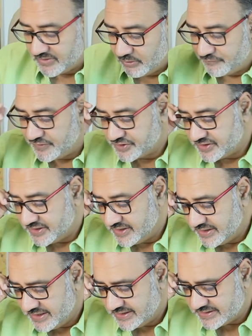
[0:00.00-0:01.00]

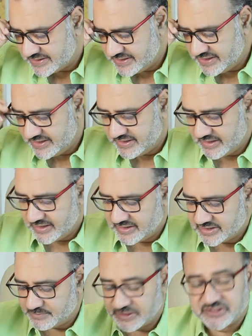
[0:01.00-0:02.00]
Officially, it's the
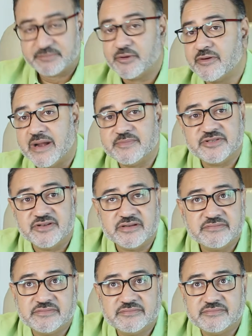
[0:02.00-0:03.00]
special programs unit